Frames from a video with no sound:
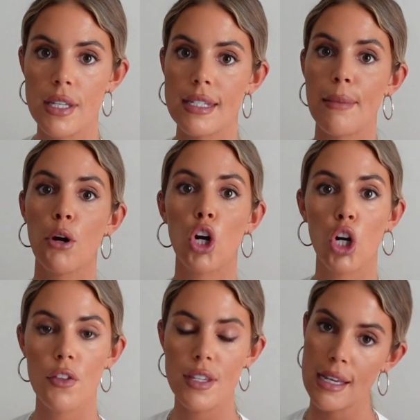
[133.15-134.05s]
the same
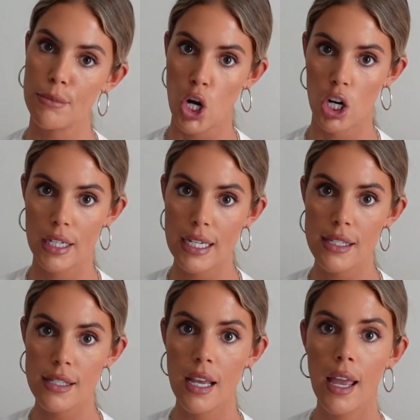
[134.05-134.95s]
hurt, the same
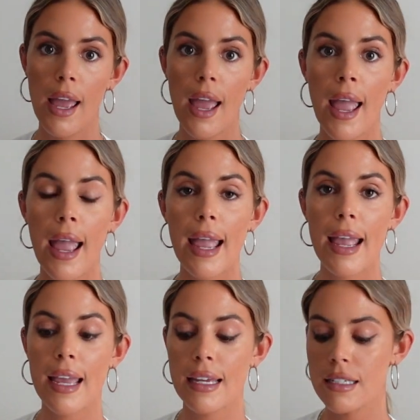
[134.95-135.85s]
darkness.
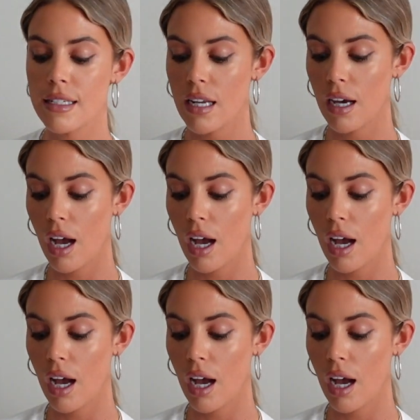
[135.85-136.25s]
And